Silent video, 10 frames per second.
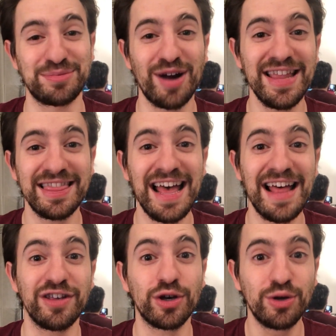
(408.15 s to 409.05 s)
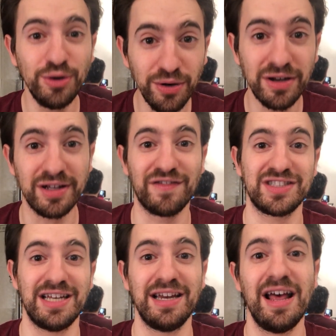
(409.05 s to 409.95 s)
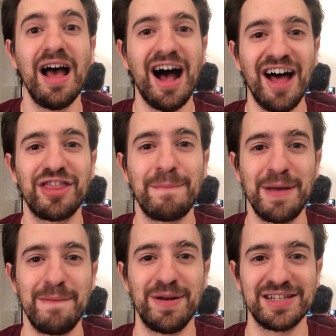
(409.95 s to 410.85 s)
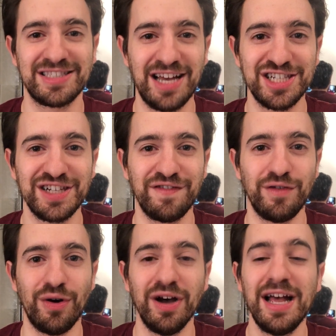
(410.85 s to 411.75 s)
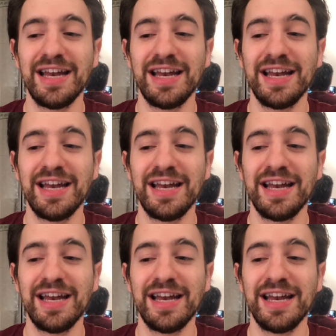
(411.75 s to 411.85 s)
right there that Google have said other people are searching for.